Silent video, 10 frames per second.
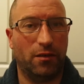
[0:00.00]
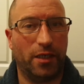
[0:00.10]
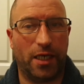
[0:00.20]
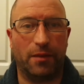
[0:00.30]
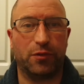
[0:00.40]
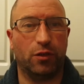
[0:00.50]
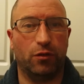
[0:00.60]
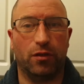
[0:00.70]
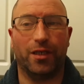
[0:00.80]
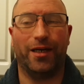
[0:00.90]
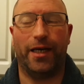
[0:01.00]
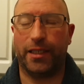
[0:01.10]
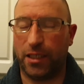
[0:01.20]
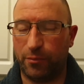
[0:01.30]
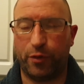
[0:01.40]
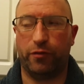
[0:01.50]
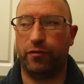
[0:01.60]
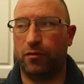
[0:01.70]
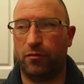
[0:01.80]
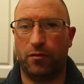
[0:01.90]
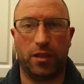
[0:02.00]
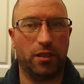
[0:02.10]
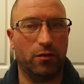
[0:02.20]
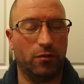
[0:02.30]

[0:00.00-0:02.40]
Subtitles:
are absolutely idiot-proof, right?